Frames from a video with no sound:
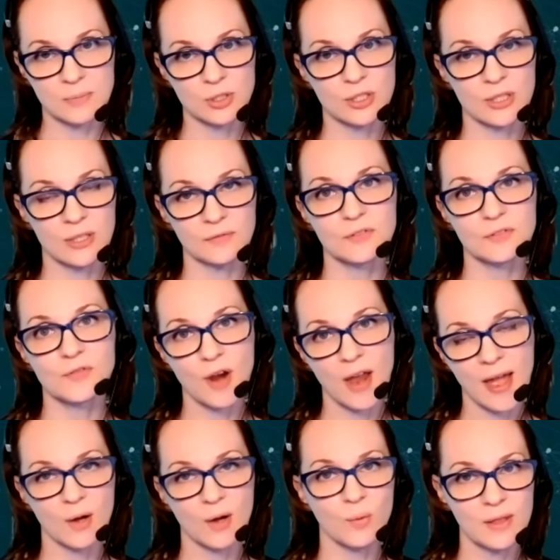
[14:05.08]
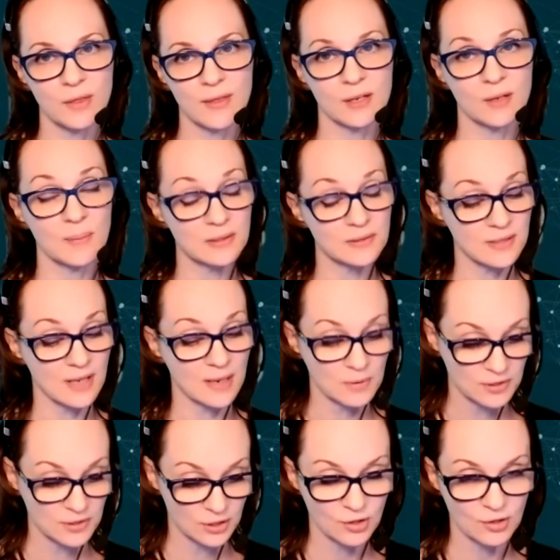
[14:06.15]
shift for how we think about
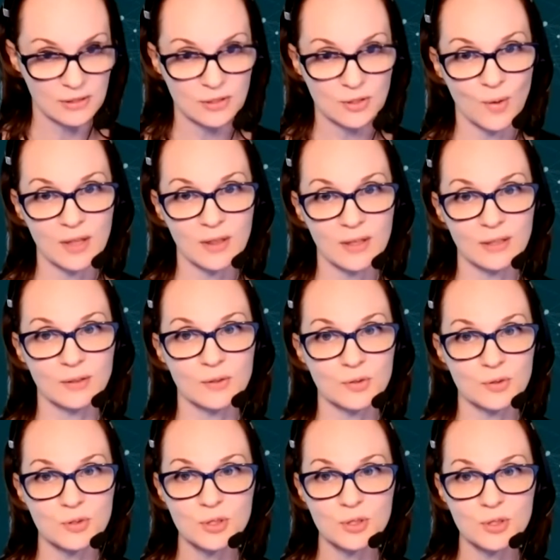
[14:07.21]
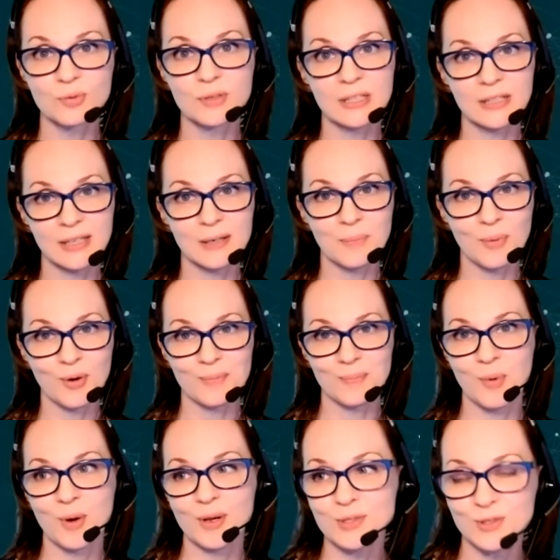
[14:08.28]
cybersecurity. So I think those are two really important
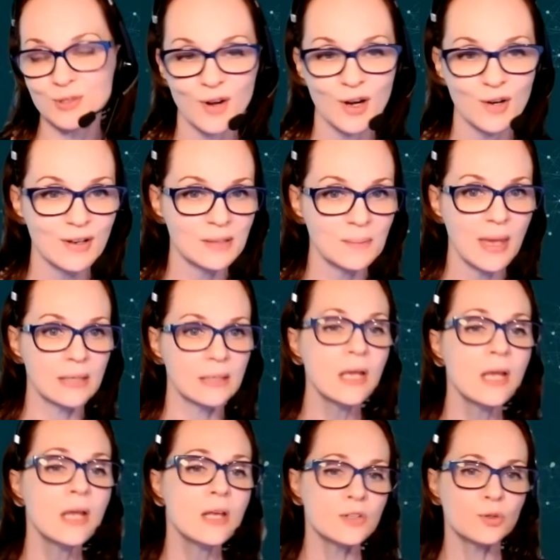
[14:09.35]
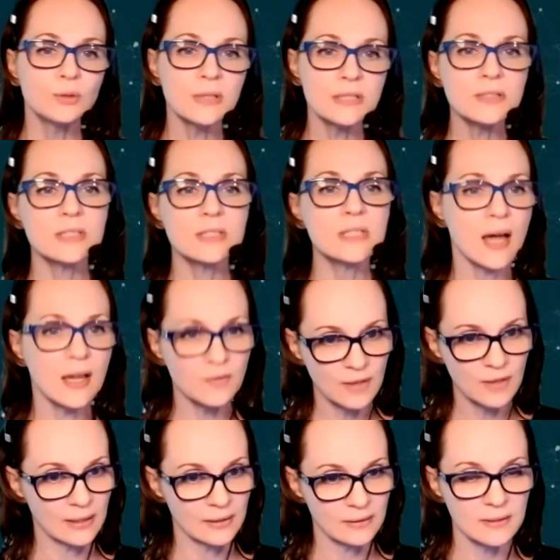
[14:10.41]
points you've already made. So let's dive
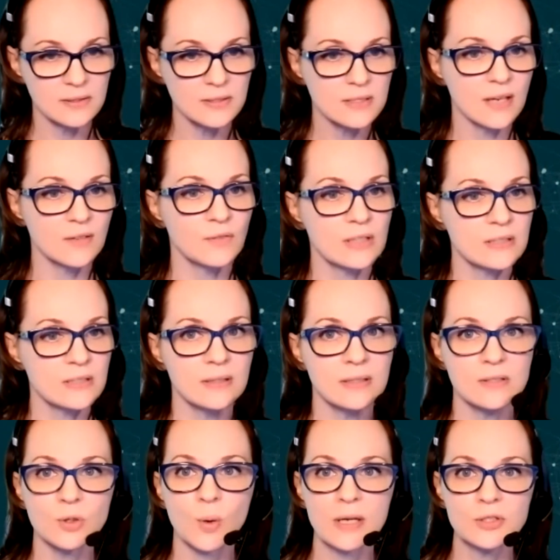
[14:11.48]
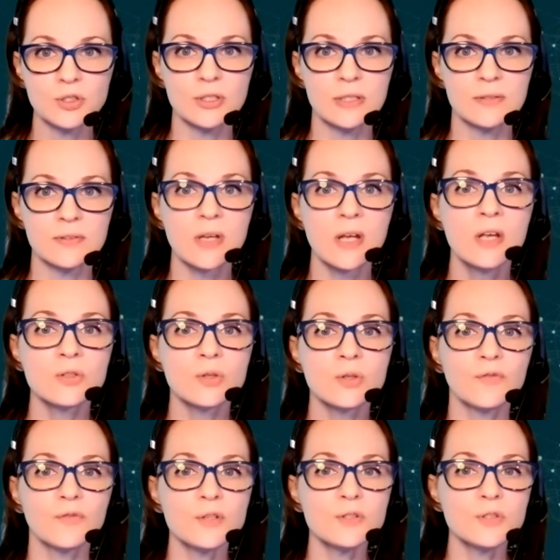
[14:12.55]
in. Let's dive into these questions. So the
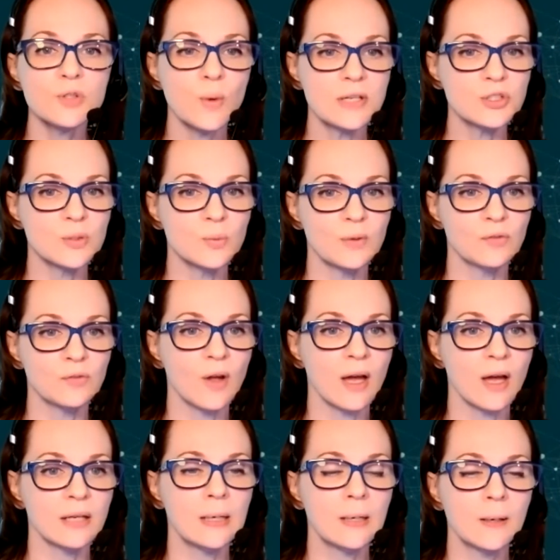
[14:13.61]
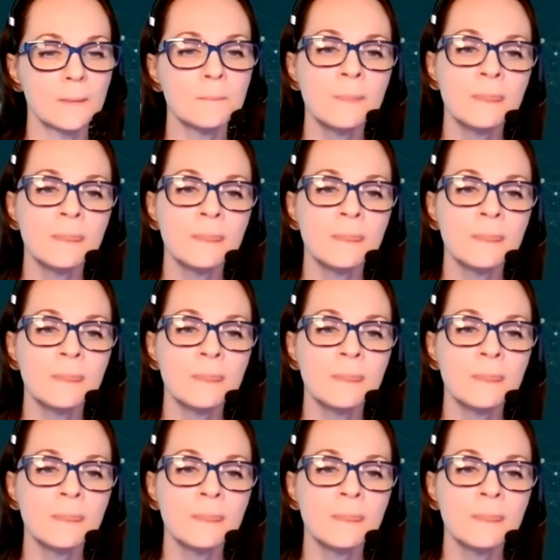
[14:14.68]
first question we've got here,